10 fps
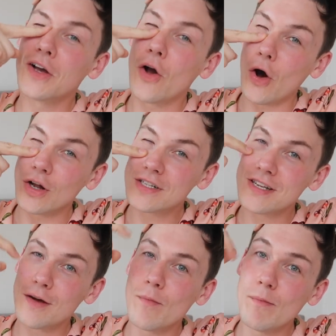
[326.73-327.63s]

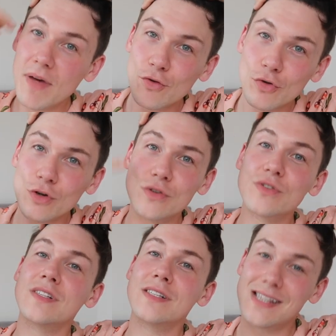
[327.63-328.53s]
got
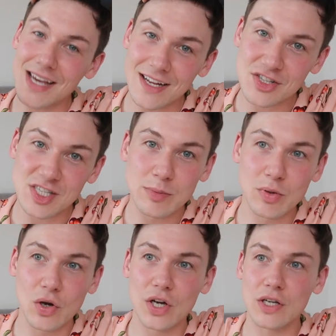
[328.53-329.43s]
minerals, DHT
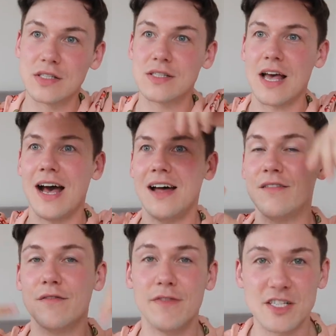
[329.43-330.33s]
blockers,
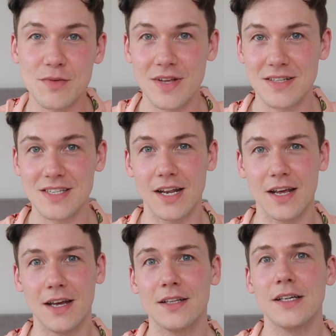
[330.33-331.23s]
and vitamins in
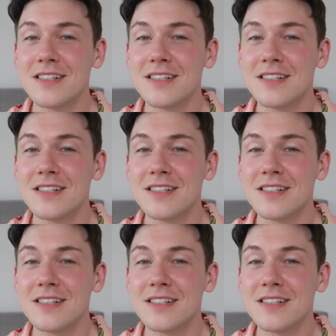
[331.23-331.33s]
it.